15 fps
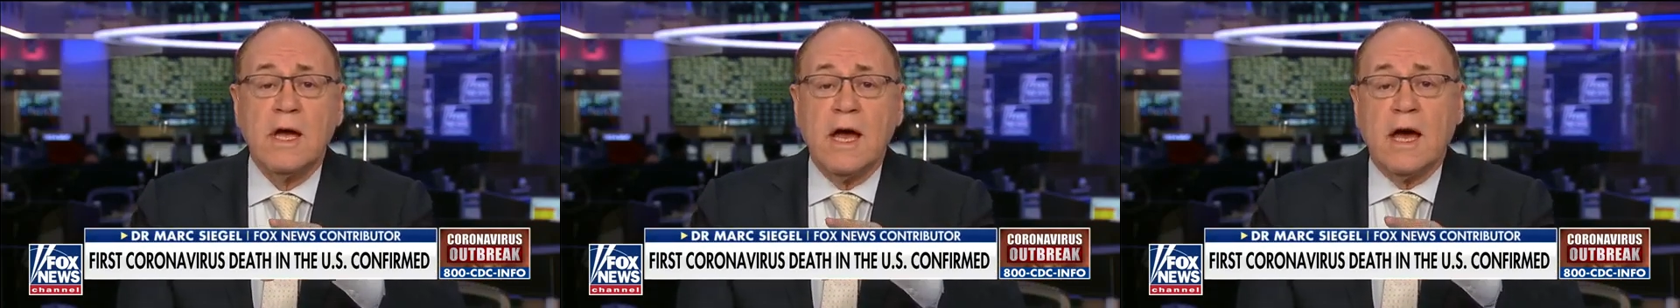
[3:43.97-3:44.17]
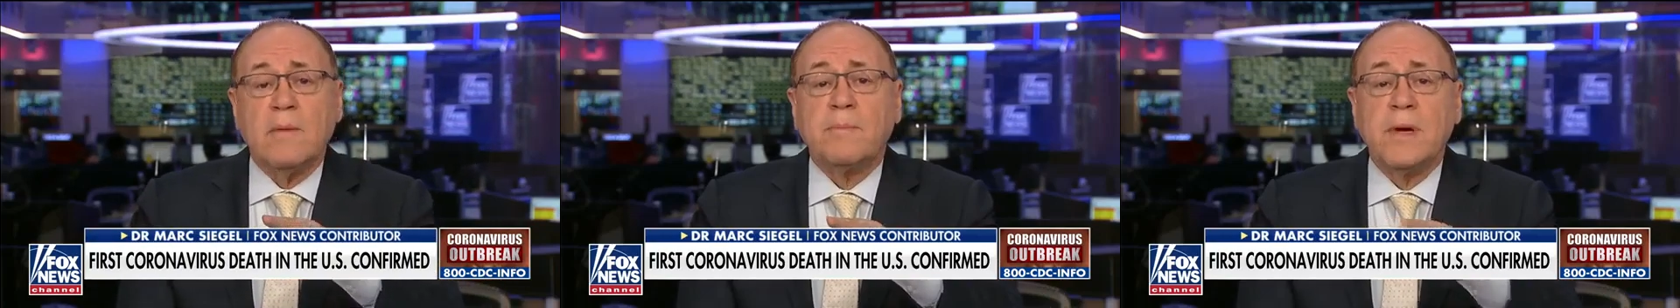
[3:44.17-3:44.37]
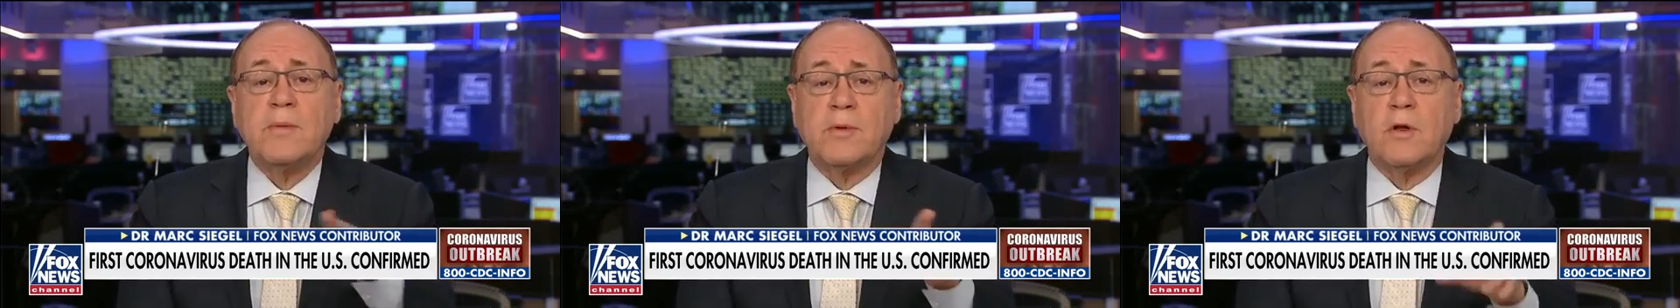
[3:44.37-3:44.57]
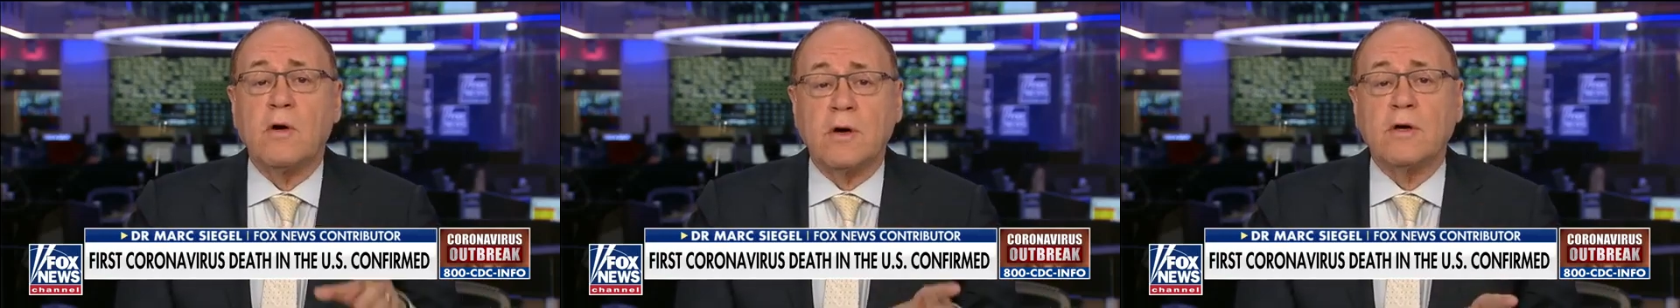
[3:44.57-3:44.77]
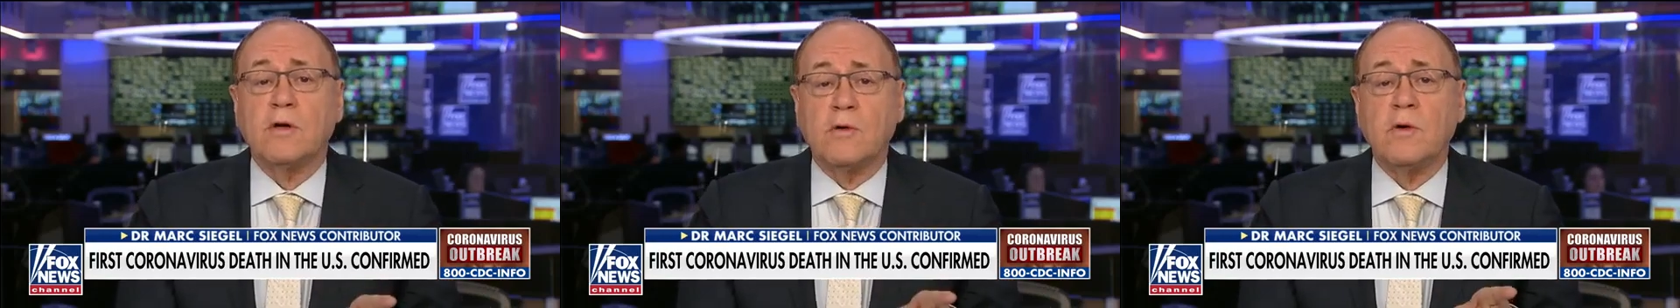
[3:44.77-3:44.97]
and people
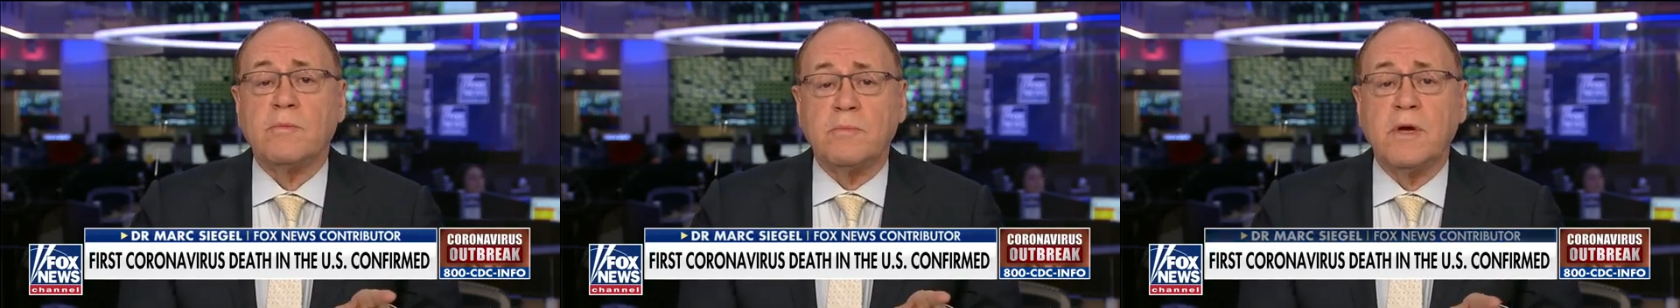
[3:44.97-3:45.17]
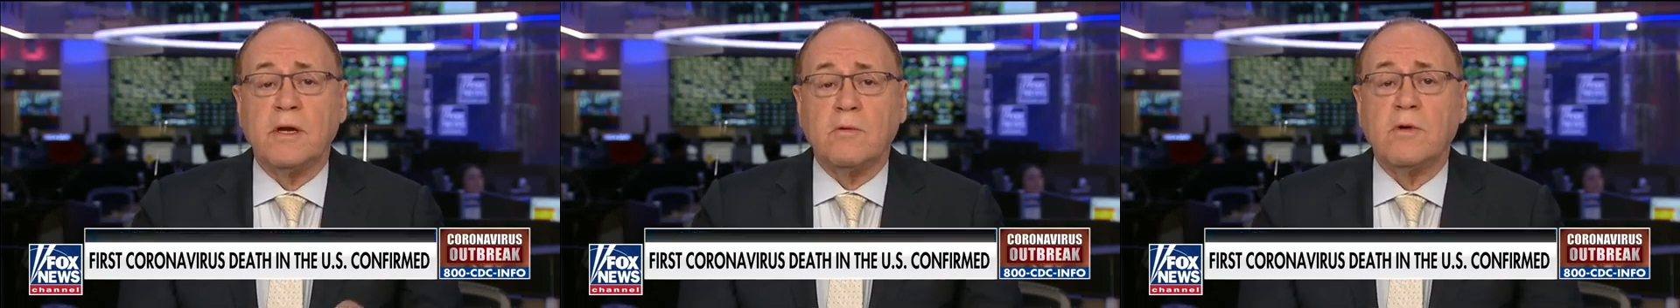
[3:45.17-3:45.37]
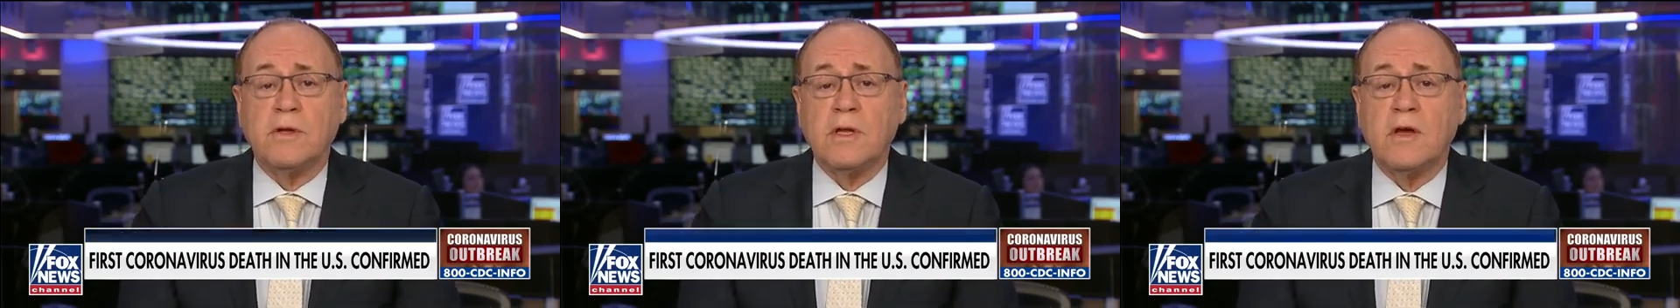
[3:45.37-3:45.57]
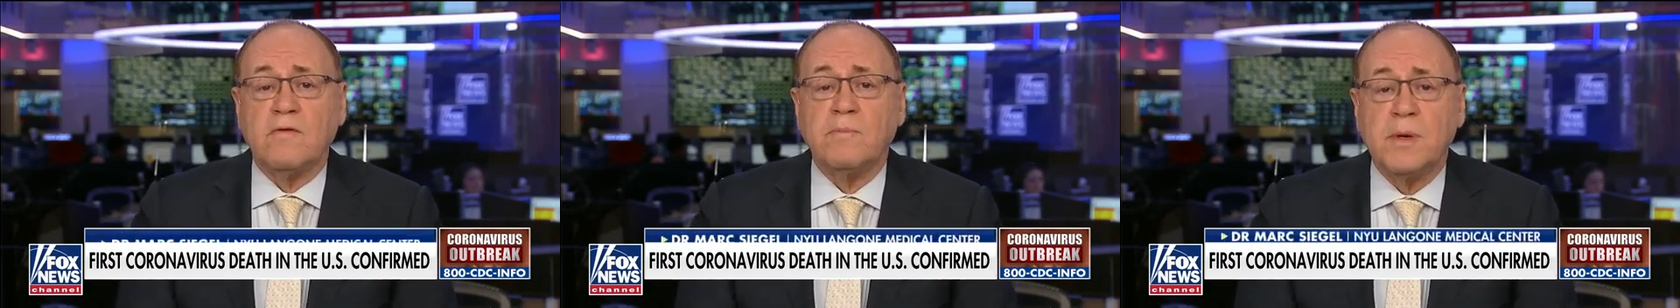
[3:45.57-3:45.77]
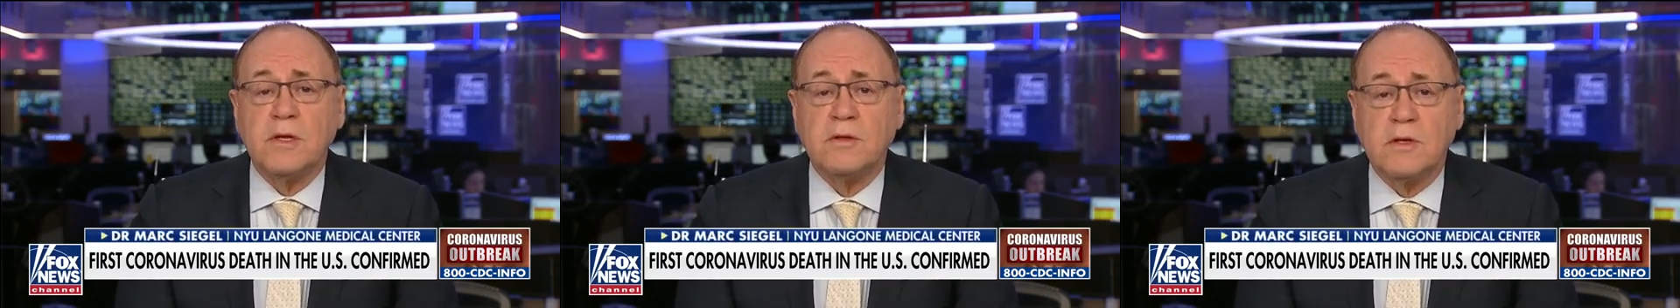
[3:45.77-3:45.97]
aren't going to admit when they've
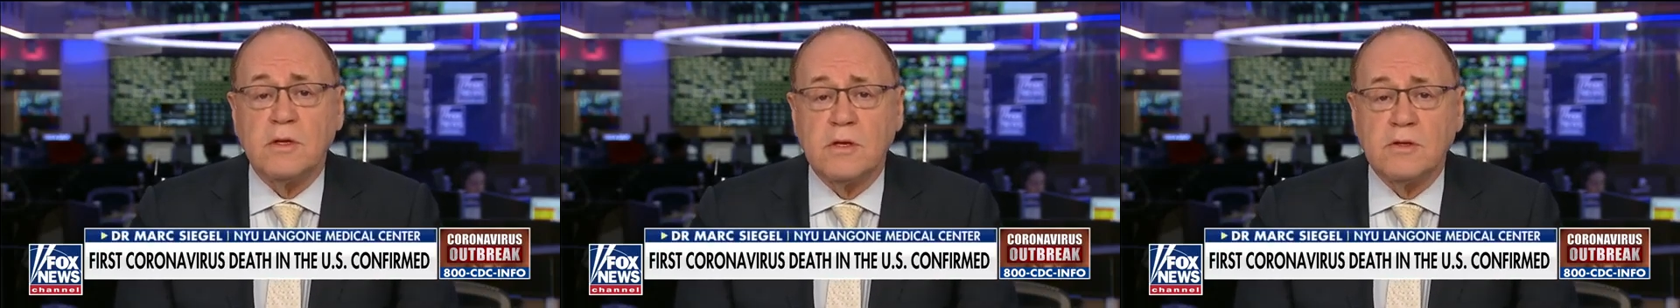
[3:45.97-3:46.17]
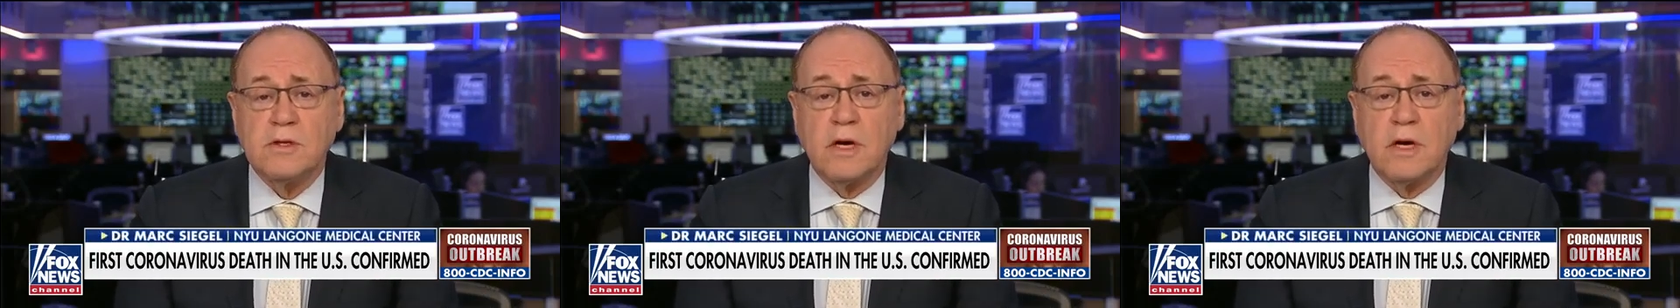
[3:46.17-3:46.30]
been to these